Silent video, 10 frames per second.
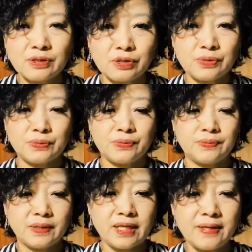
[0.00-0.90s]
two.
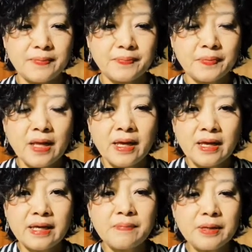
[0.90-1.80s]
Okay,
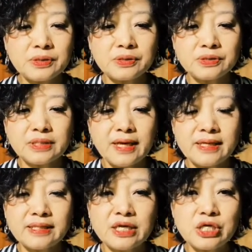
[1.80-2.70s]
in part two
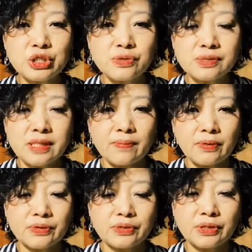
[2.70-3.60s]
today, the issues I'm
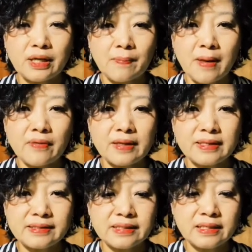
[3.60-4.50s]
going to talk about
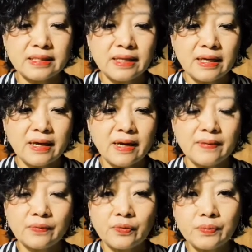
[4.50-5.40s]
is the
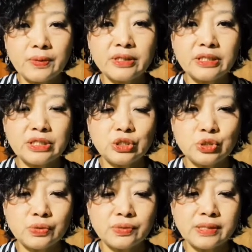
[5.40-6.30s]
uh, group learning
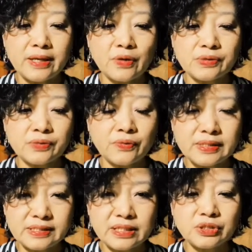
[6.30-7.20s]
issues and also
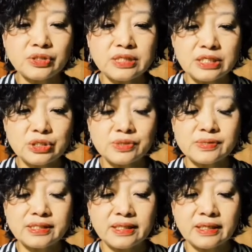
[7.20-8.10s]
residential
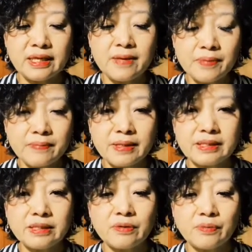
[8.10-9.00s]
issues in
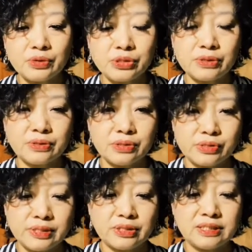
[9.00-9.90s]
implementing workshop
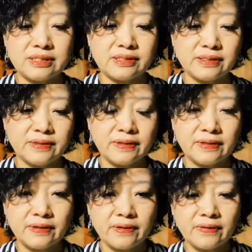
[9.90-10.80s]
strategies.
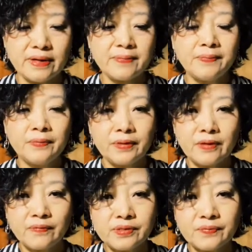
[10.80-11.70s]
Alright,
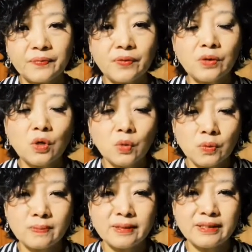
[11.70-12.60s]
now first of all,
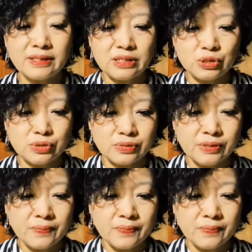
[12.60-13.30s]
group learning issues.